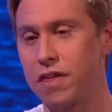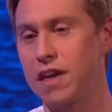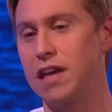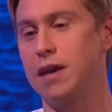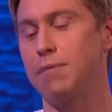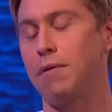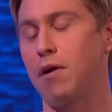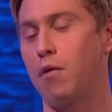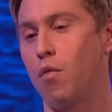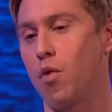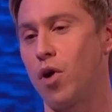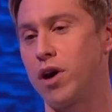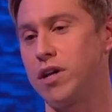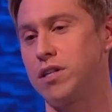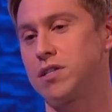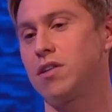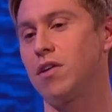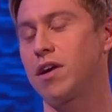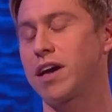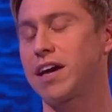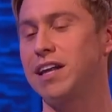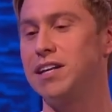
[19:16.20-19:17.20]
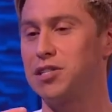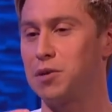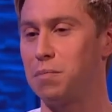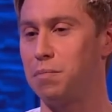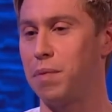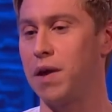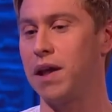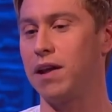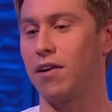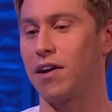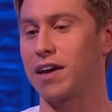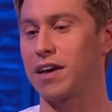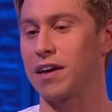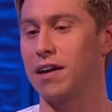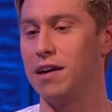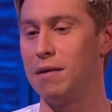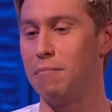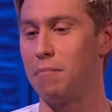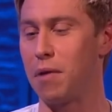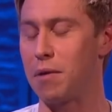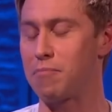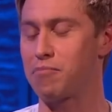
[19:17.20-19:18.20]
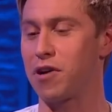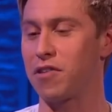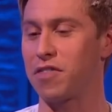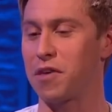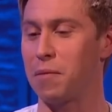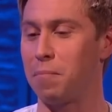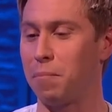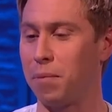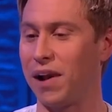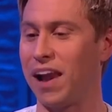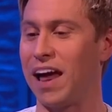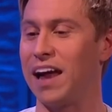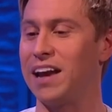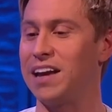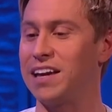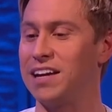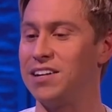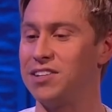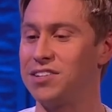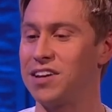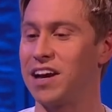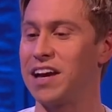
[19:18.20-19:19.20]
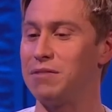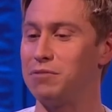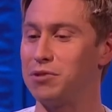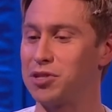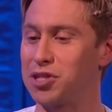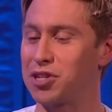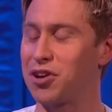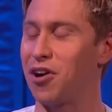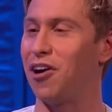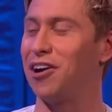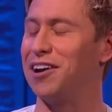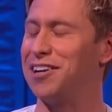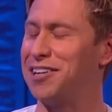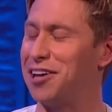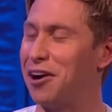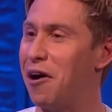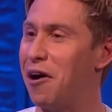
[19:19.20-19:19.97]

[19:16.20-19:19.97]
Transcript: to think about what it's like, and it's a bit like my brother planning a date with Scarlett